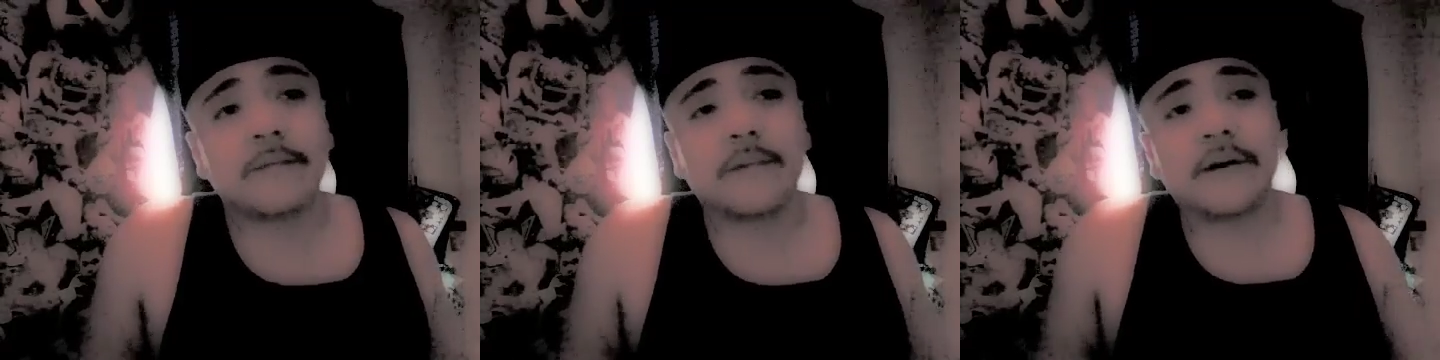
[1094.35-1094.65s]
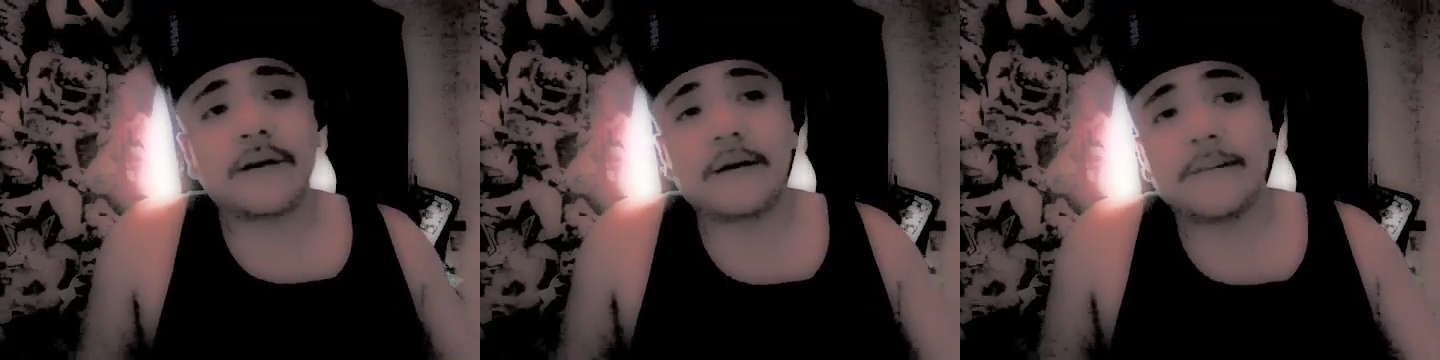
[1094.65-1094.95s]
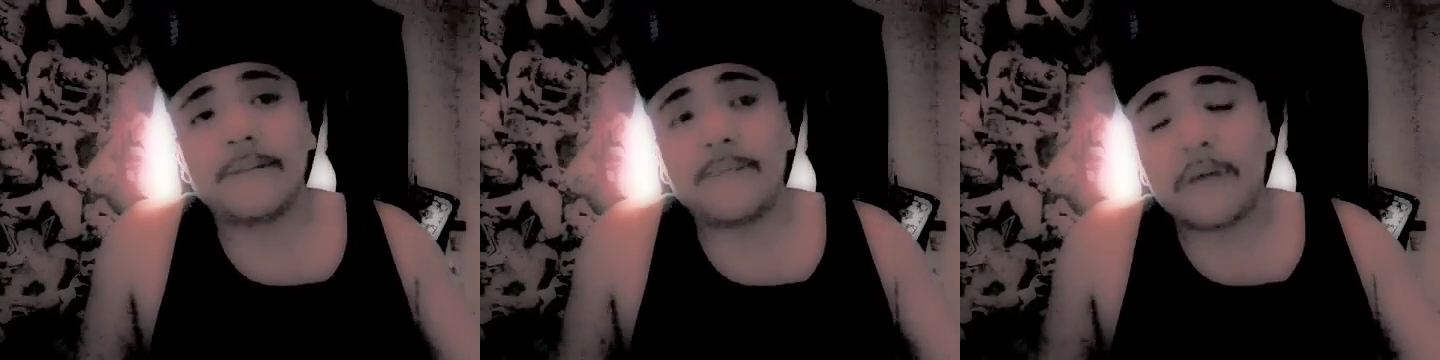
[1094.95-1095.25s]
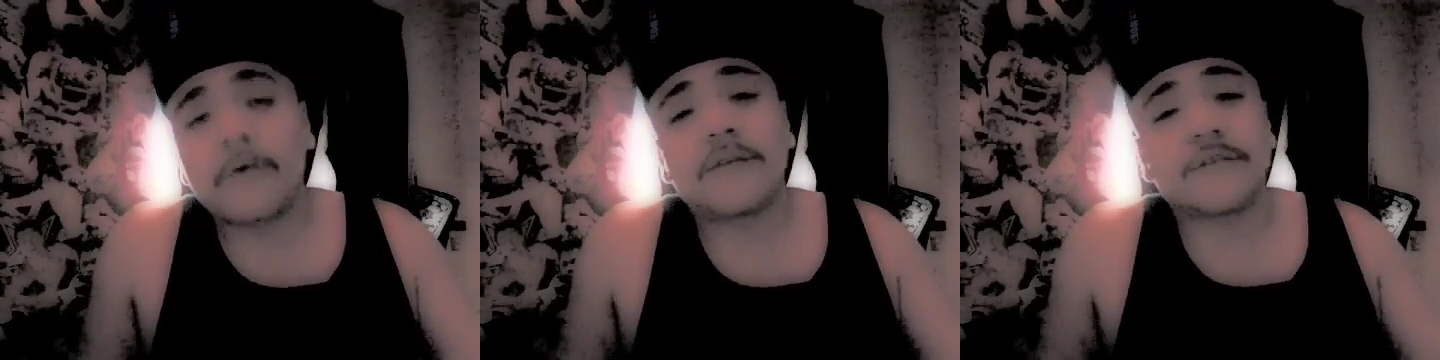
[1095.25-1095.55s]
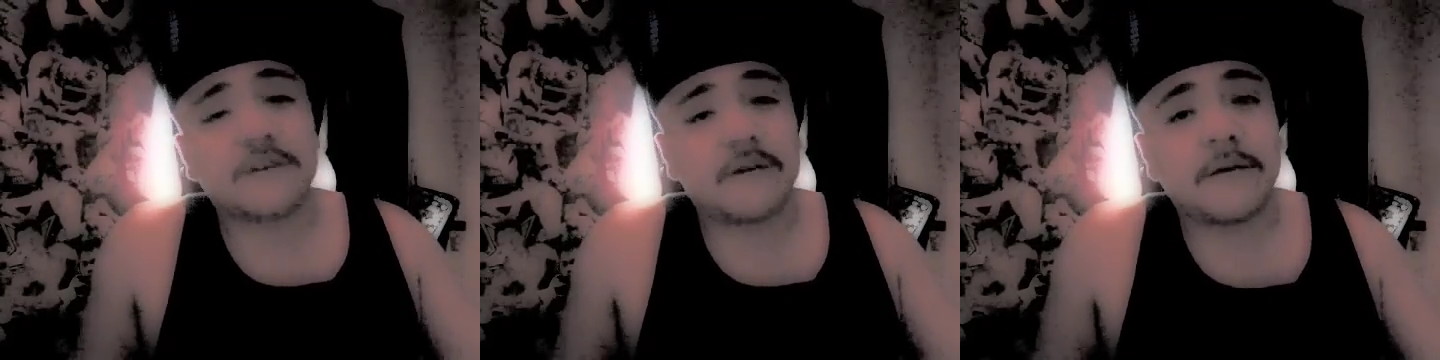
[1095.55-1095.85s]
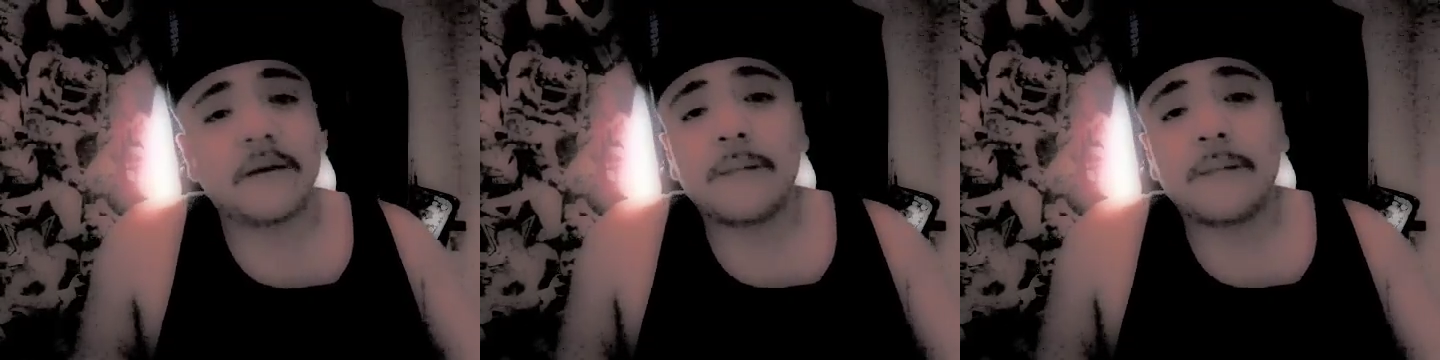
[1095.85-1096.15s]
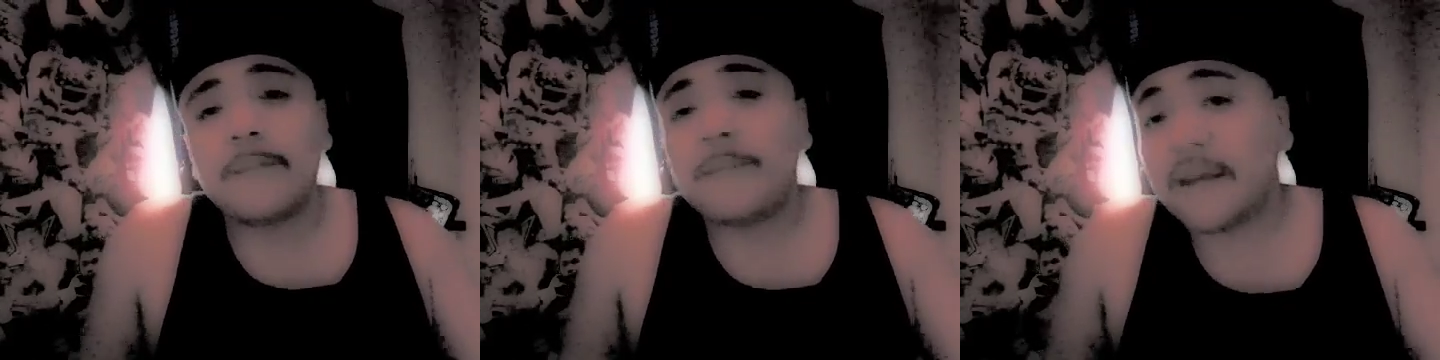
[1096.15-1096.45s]
But Mayweather's gonna
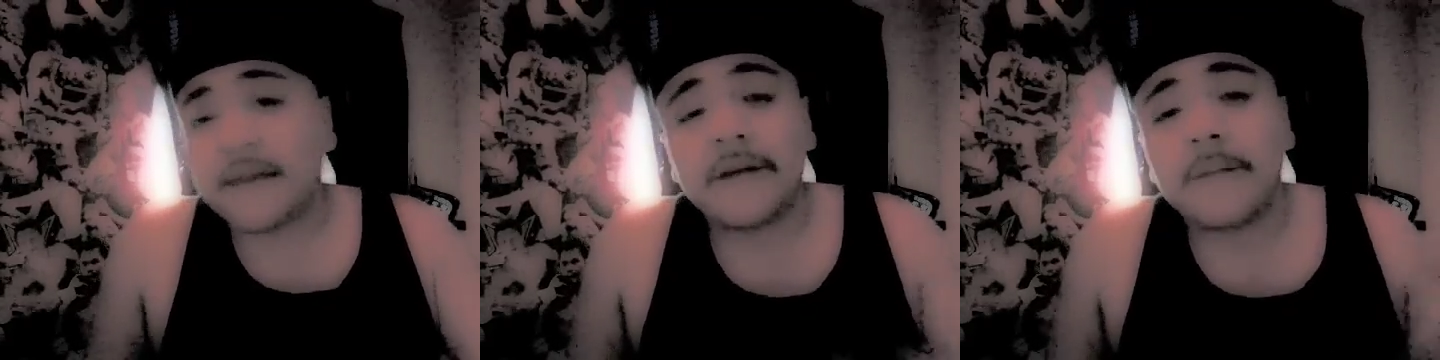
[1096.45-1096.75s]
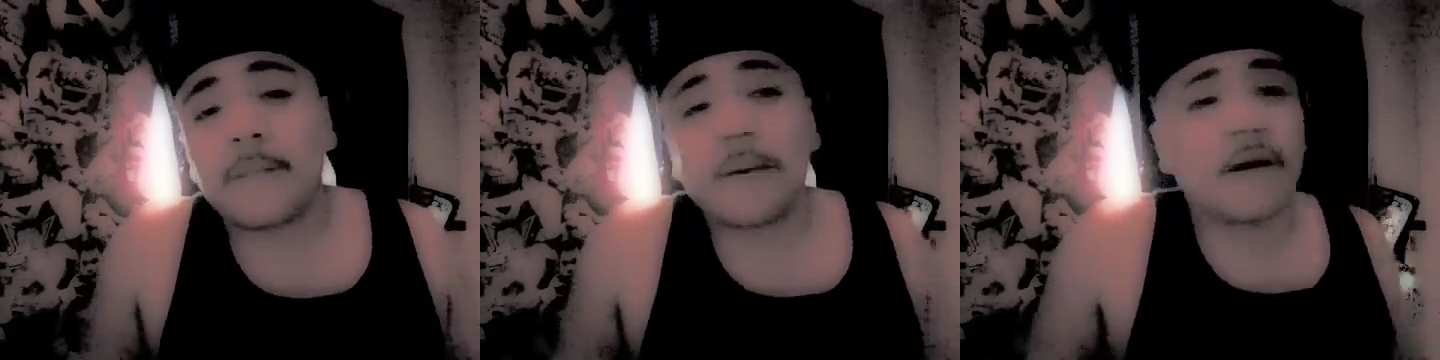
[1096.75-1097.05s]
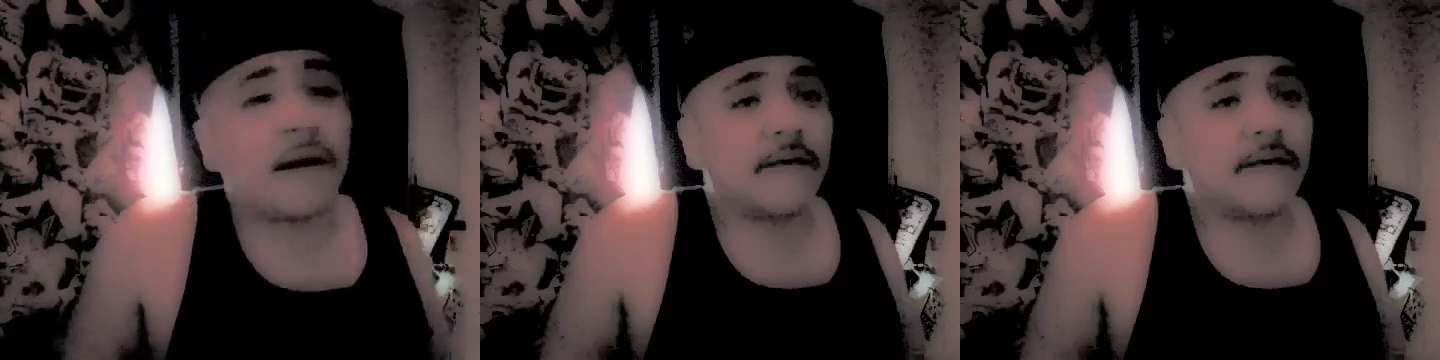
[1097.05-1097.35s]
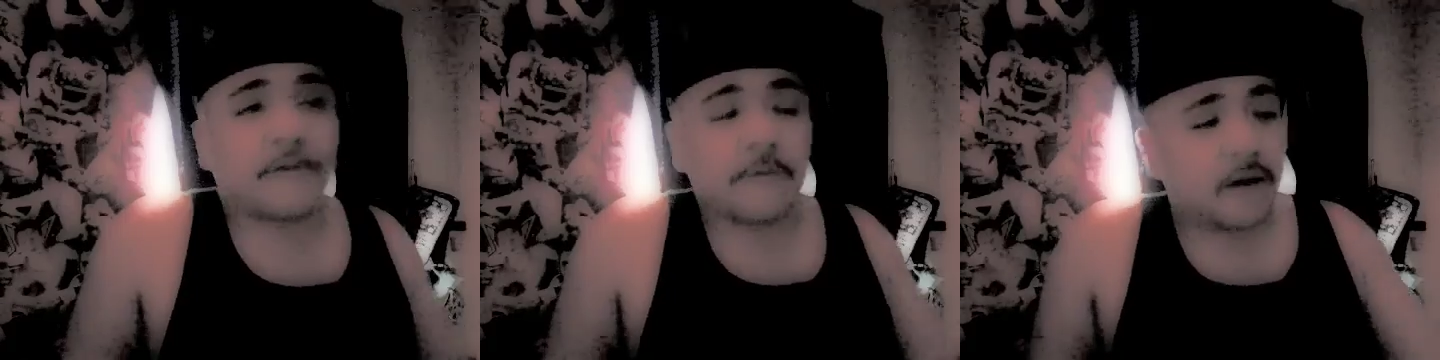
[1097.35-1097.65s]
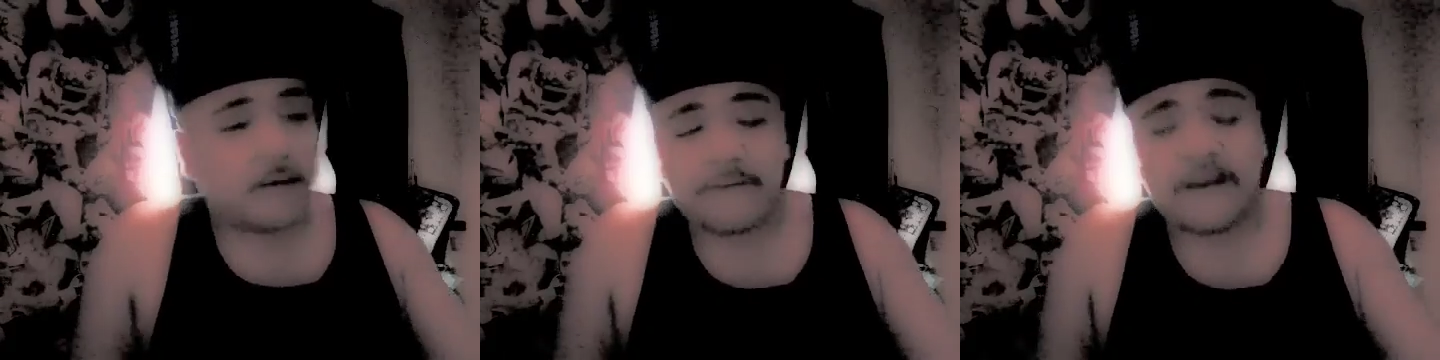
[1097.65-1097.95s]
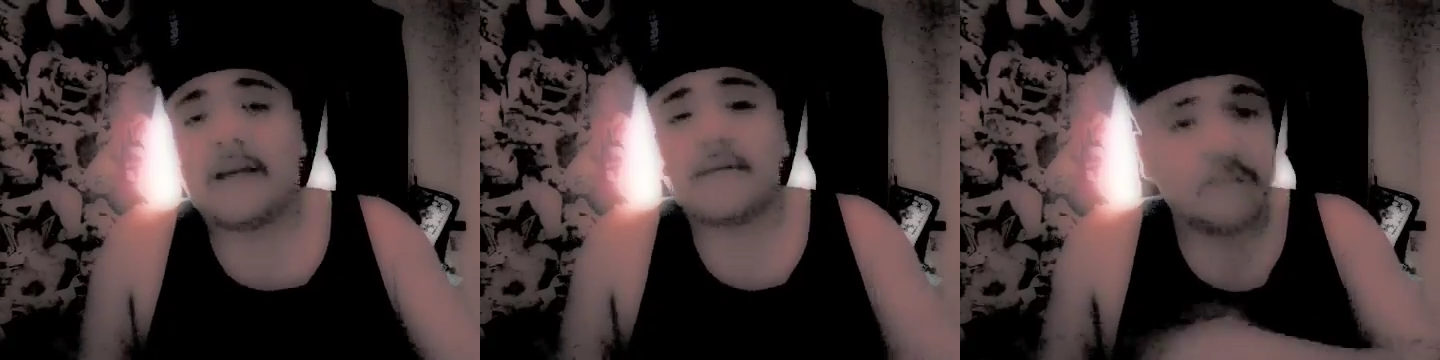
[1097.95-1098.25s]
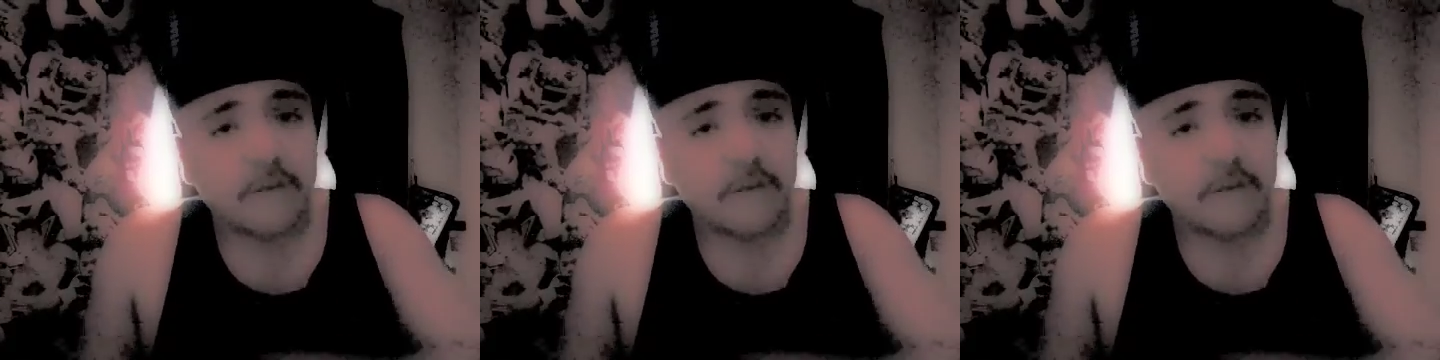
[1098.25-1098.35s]
be picking him apart after round 5.